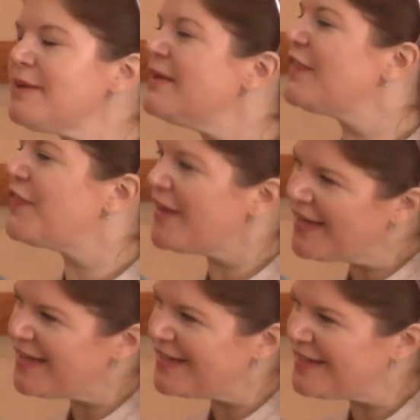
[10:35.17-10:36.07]
made me
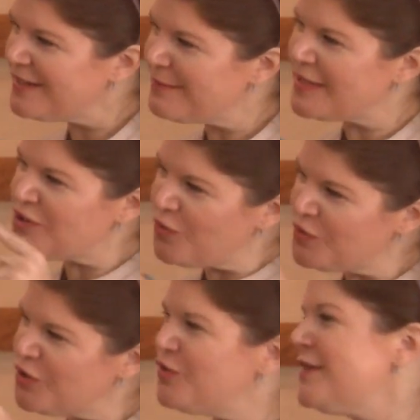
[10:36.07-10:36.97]
think, You know, i
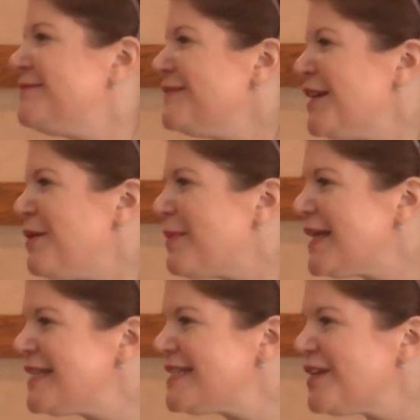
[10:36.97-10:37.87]
told you, but I
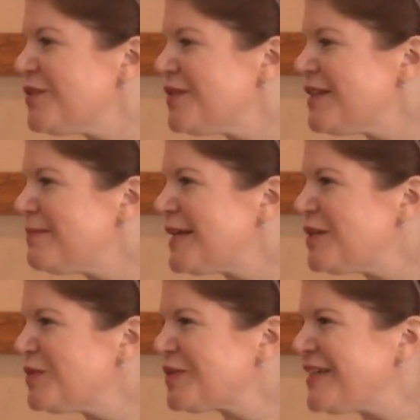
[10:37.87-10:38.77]
didn't tell you I could make
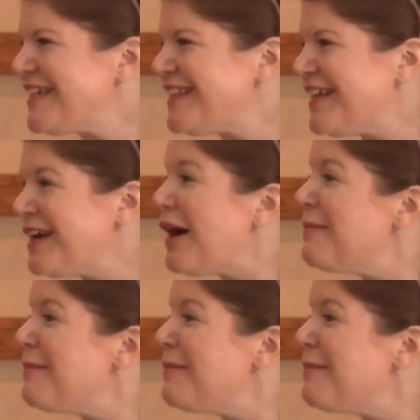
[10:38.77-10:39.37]
you learn anything.